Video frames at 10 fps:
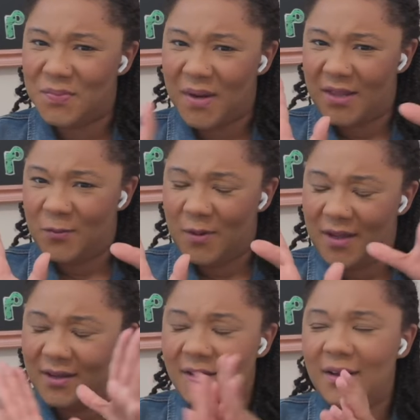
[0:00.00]
by the
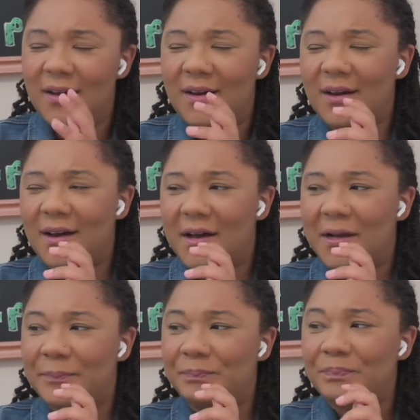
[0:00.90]
way.
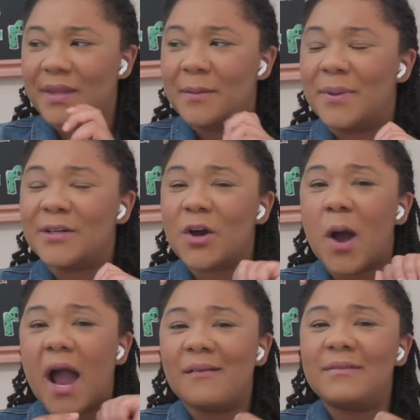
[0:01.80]
Um but no,
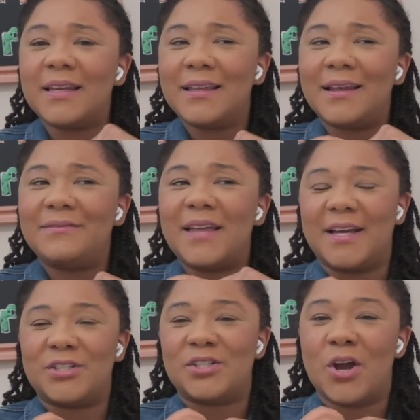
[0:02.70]
I really love
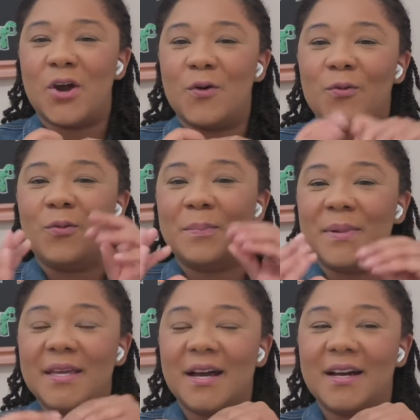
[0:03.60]
that show
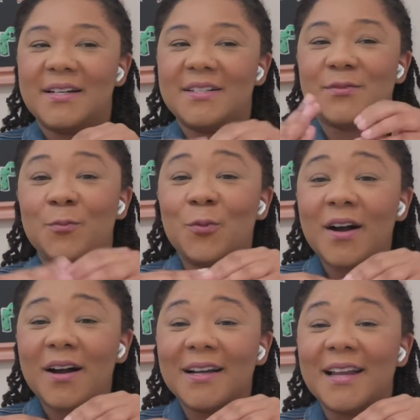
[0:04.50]
because
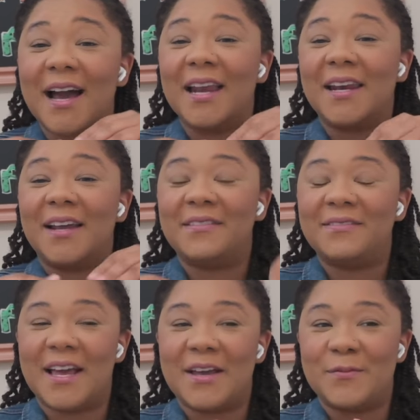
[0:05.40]
one, I
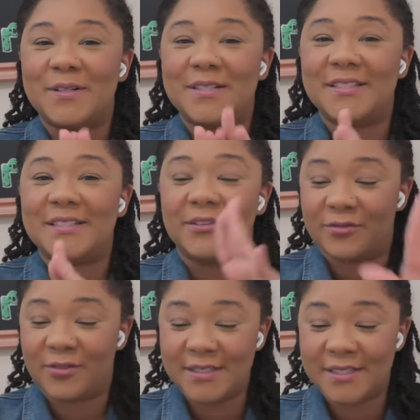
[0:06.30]
love that it was the
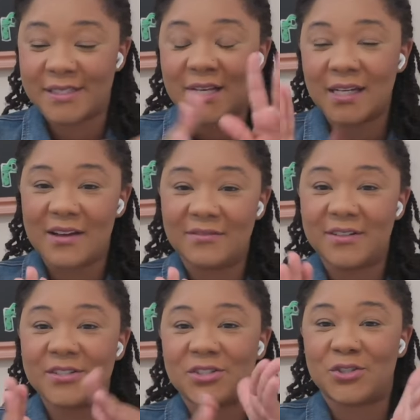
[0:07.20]
friends to
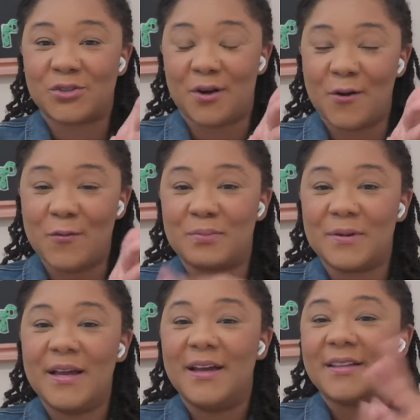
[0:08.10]
lovers trope.
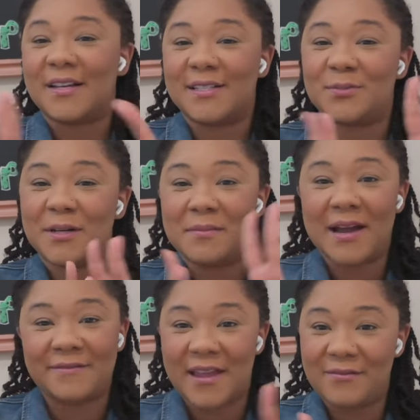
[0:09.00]
That's one of
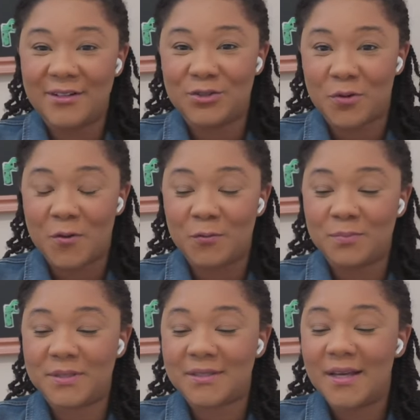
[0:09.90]
my favorite
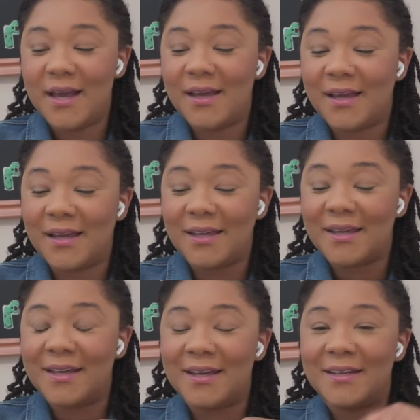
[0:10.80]
tropes.
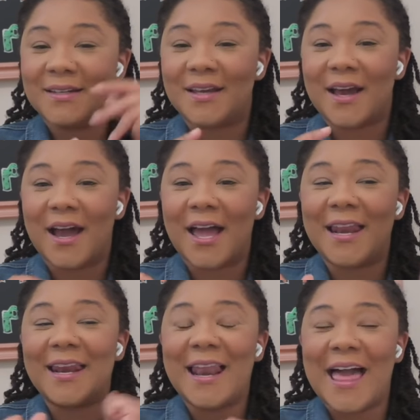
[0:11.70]
And I
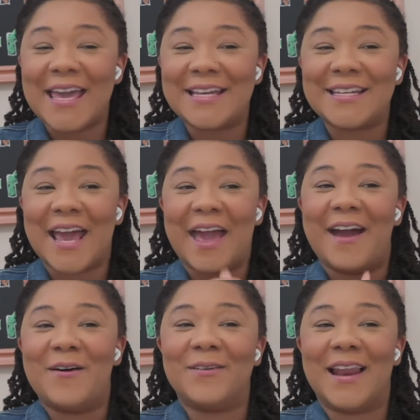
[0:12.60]
liked
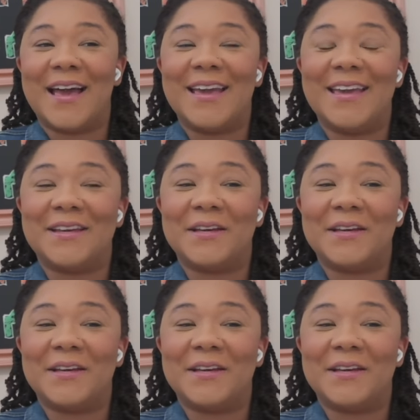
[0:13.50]
how like